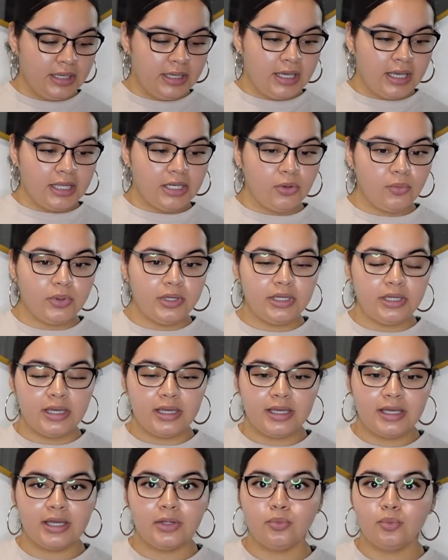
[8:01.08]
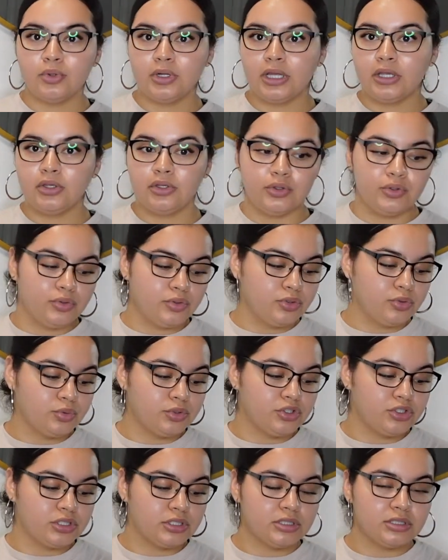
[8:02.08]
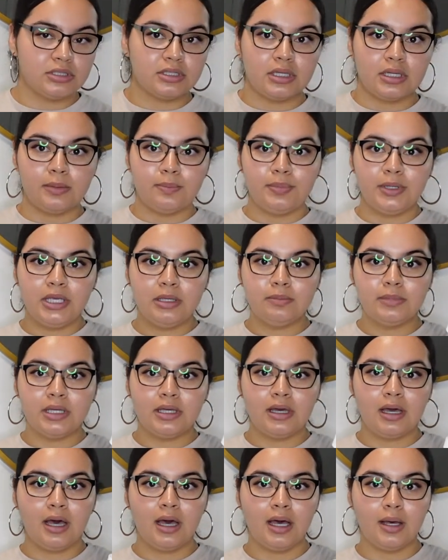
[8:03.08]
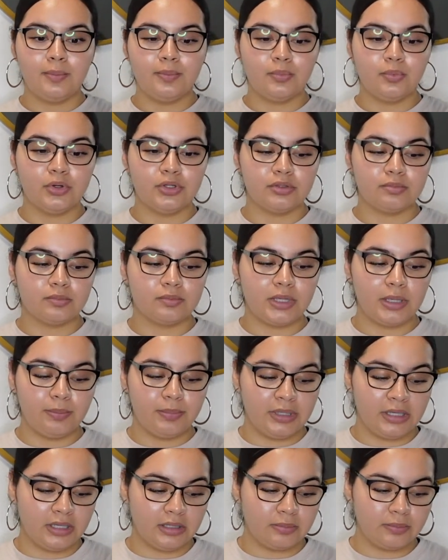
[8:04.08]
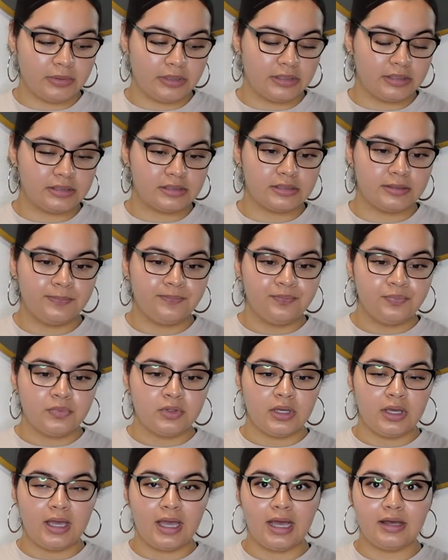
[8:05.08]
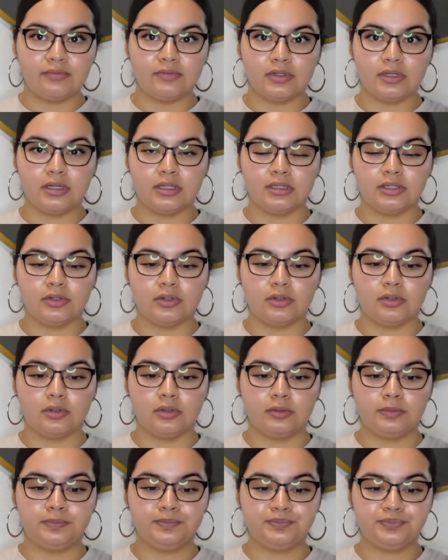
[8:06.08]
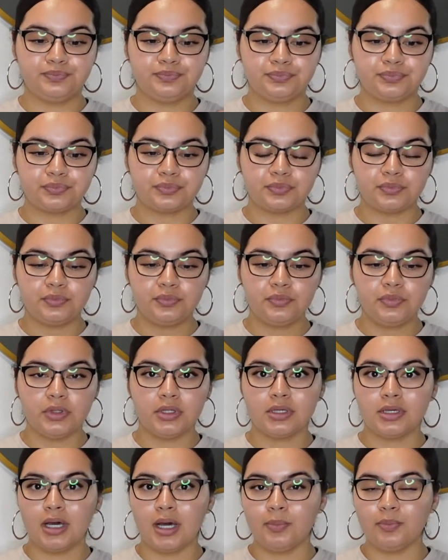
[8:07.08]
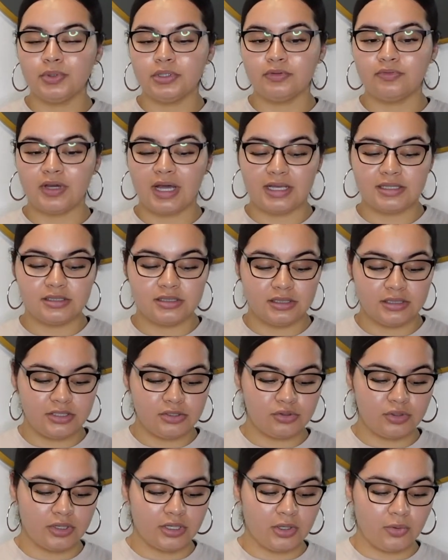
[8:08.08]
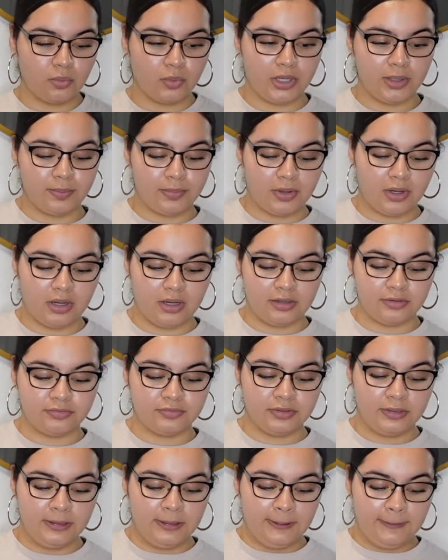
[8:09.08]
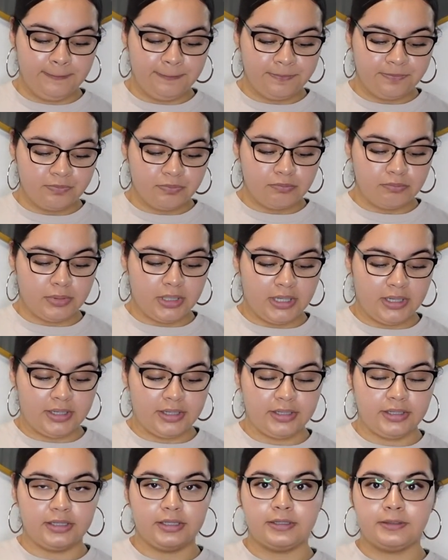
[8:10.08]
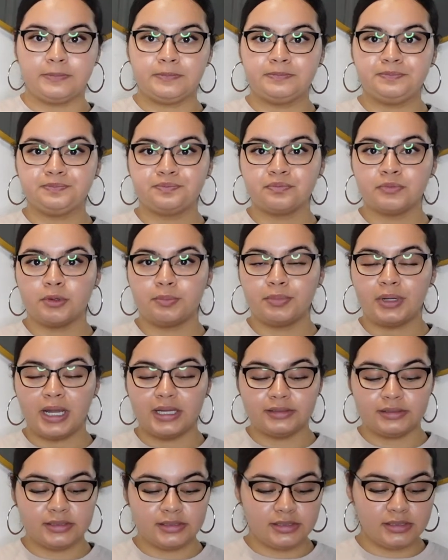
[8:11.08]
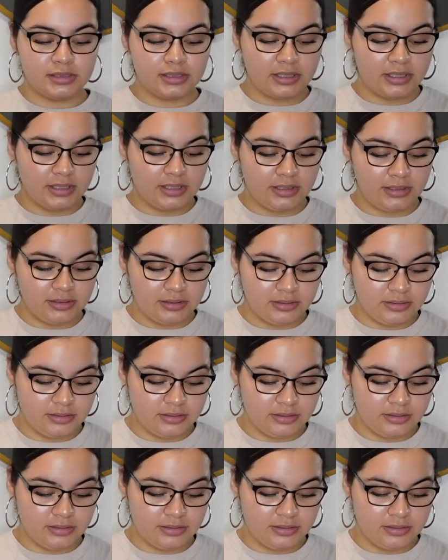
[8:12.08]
Anyway, again, what I used was just a pigment cup with my pigment. I have a little cup with Vaseline so I can wipe off my practice skin.